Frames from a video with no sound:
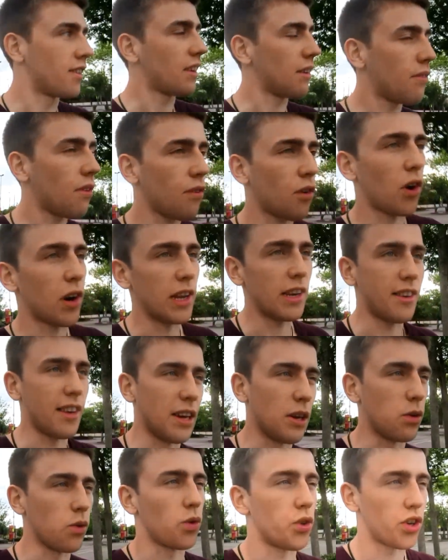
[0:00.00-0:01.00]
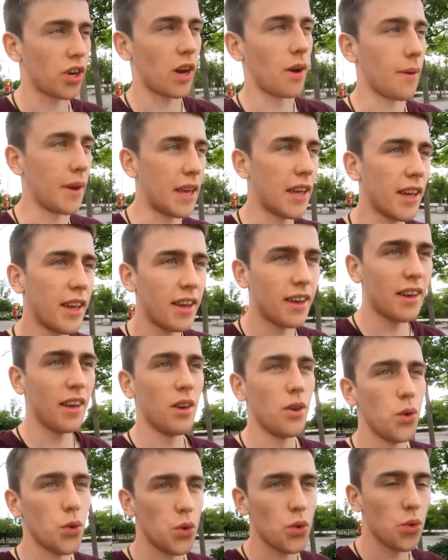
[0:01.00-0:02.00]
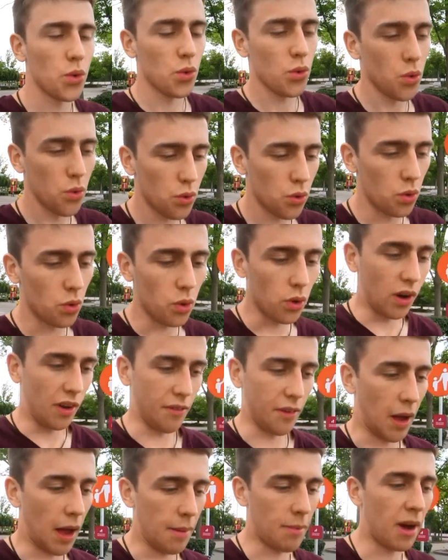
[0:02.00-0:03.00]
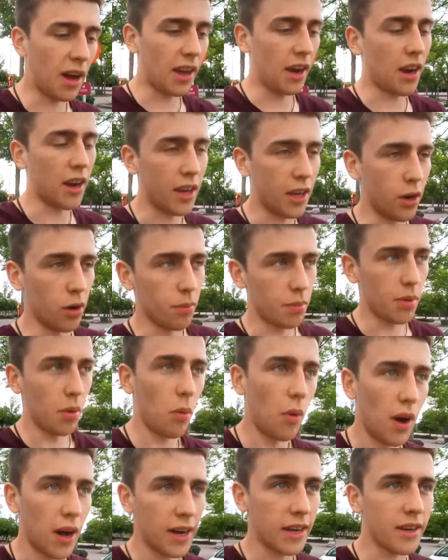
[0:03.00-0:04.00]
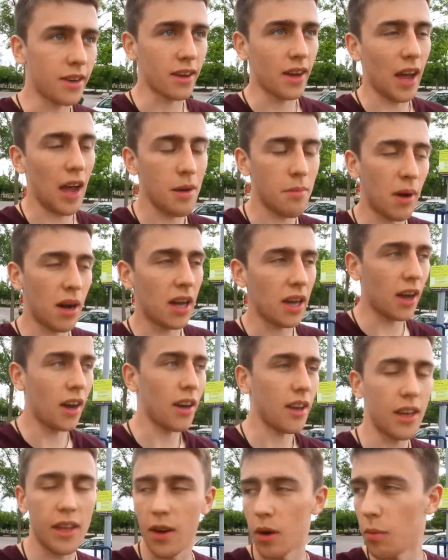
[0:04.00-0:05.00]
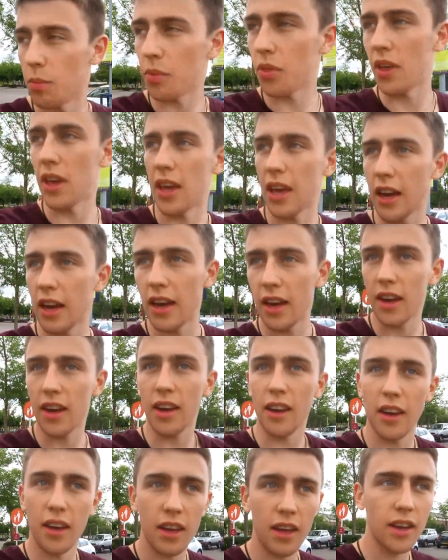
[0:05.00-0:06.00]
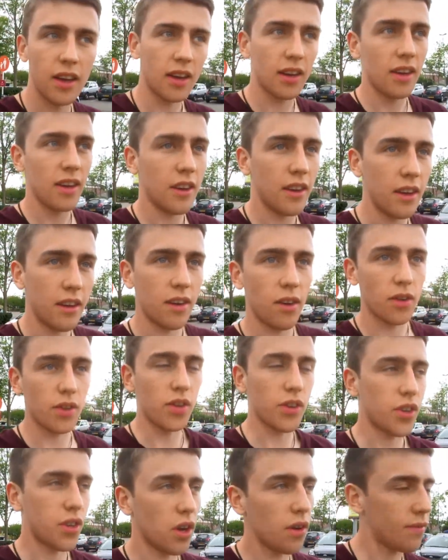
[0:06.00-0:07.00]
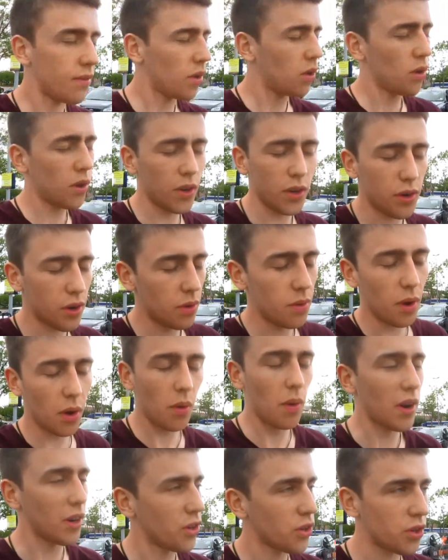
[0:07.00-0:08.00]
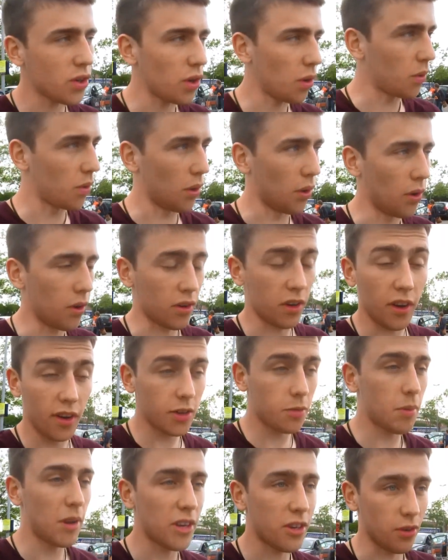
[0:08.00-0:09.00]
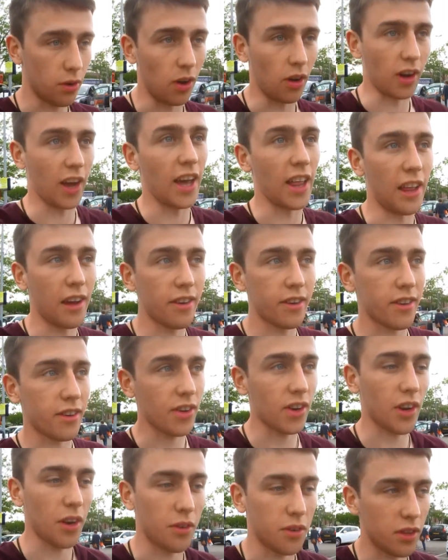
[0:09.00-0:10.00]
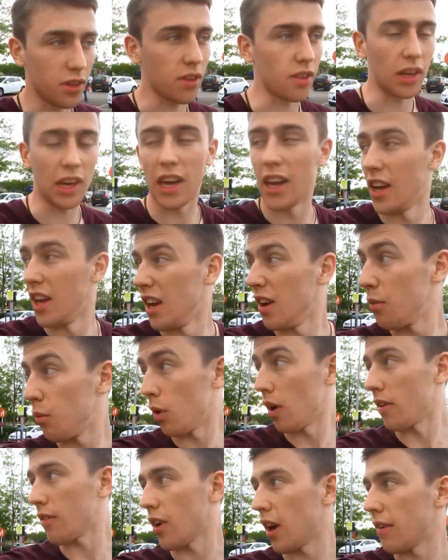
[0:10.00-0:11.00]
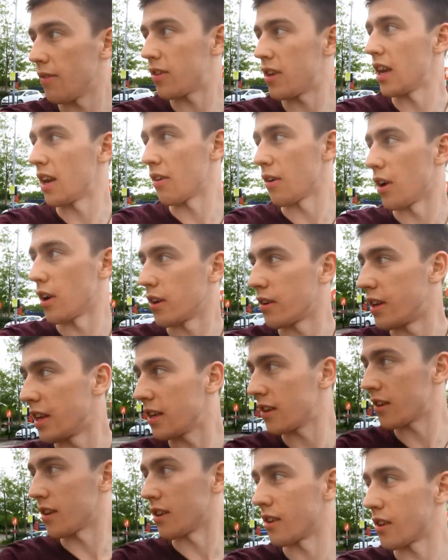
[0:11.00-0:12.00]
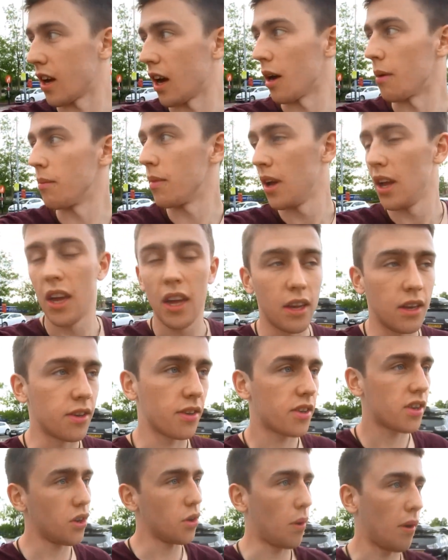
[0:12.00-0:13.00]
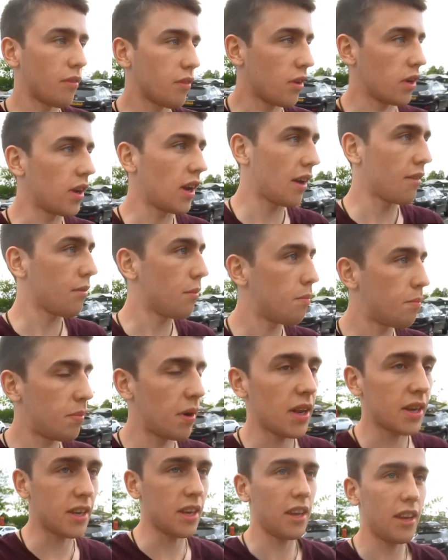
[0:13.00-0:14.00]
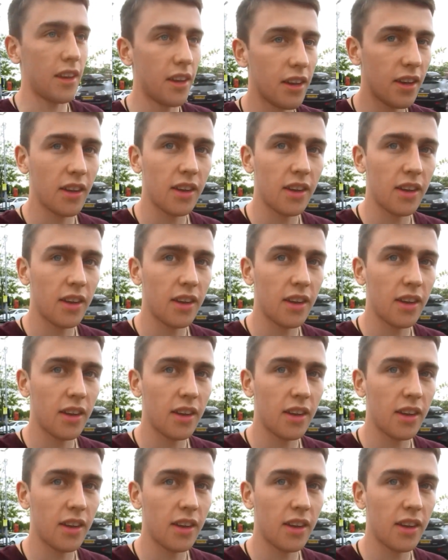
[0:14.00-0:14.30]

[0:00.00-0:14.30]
See if they've got any deals, shall we? Am I eyeing up the wine? Am I eyeing up the other stuff? Oh, I don't know, I just don't know. Can't spend too long here though, because I've got to go to the other. One, I've got to have dinner at a decent time, and two, I've got to have a bloody...